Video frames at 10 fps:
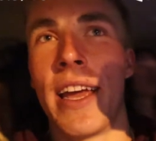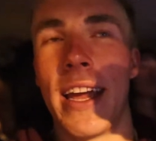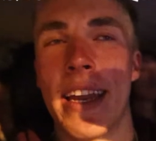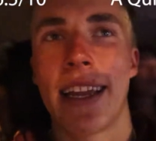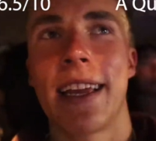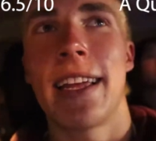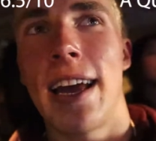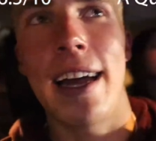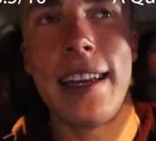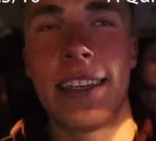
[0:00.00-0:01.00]
and it,
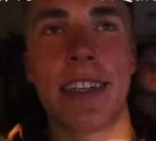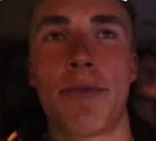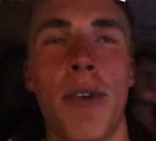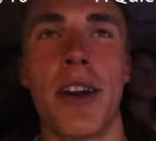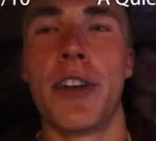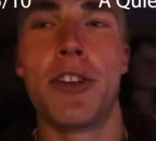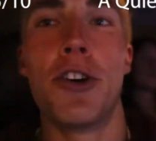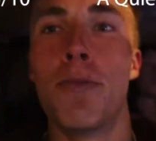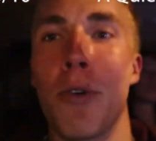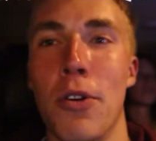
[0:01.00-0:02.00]
I just wanted to
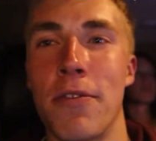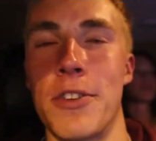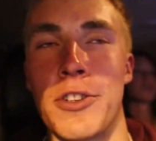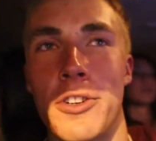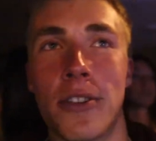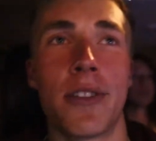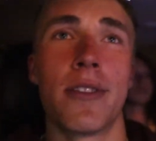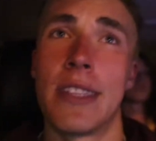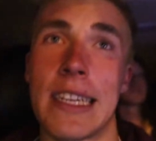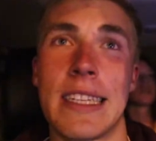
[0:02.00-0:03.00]
know more for sure. So
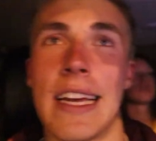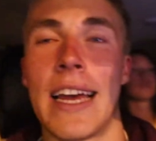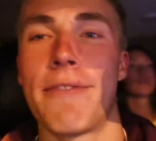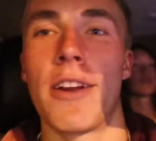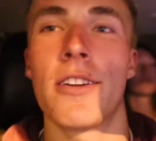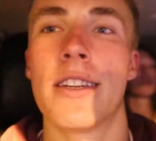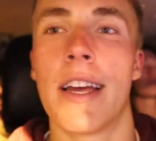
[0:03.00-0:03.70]
six and a half out of